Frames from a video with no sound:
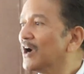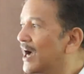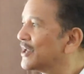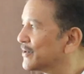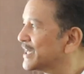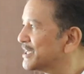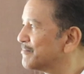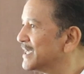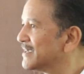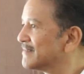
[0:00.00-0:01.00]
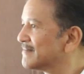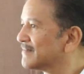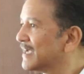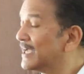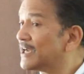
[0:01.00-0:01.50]
Are you getting me?
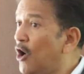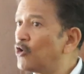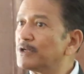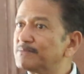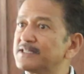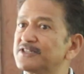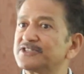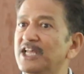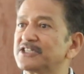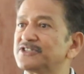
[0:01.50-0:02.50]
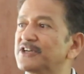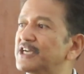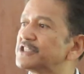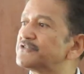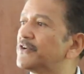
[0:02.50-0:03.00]
And out of that, the selection
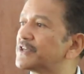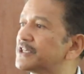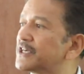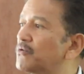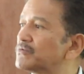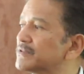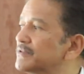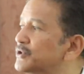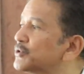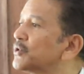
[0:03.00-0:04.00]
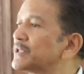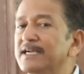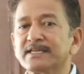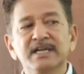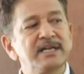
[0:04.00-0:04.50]
rate is further down. You know
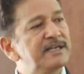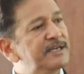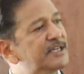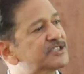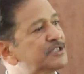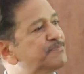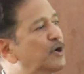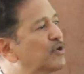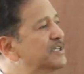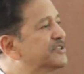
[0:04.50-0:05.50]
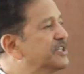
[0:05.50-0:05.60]
that in SSB only